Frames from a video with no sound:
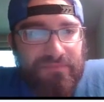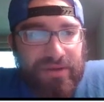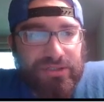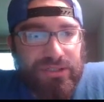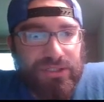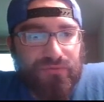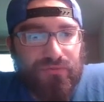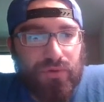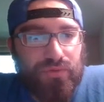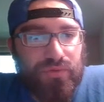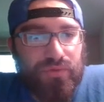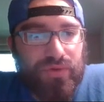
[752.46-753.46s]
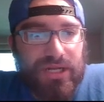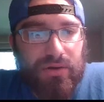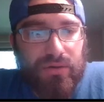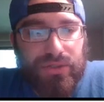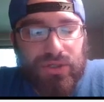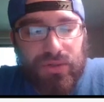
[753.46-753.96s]
before. The reason I always
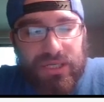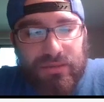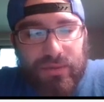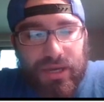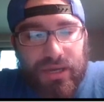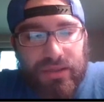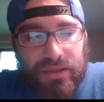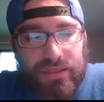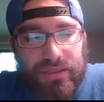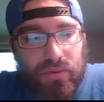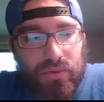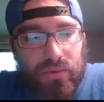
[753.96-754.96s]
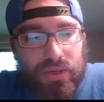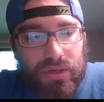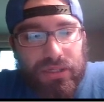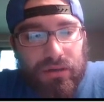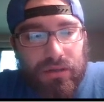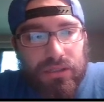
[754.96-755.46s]
go to eBay, though, is
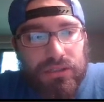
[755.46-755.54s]
because